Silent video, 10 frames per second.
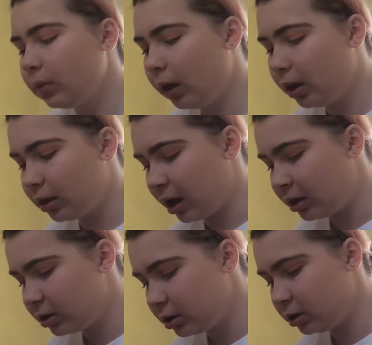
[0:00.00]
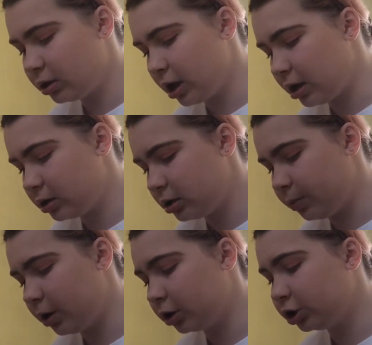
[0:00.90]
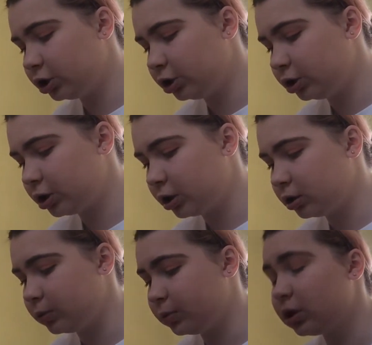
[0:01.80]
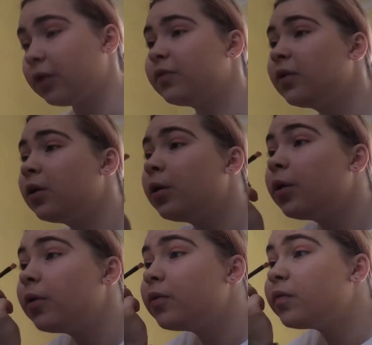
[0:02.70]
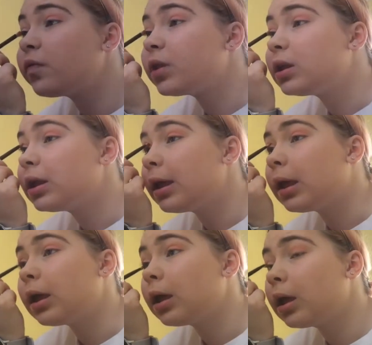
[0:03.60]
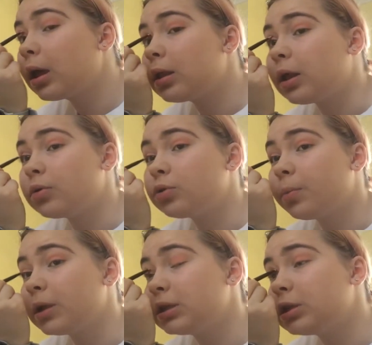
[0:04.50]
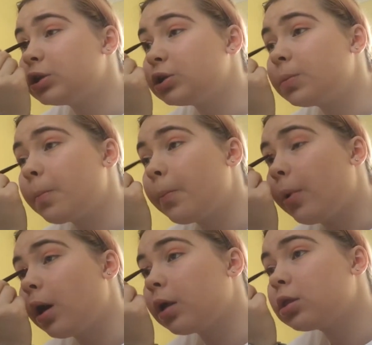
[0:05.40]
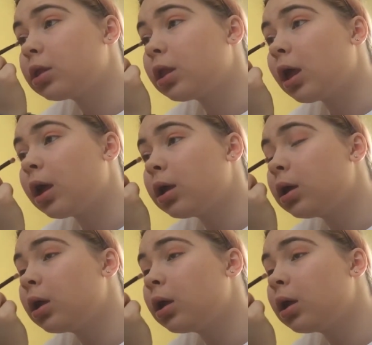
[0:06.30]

and that to get some lunch and some stuff for tea, and that was on my sister's birthday,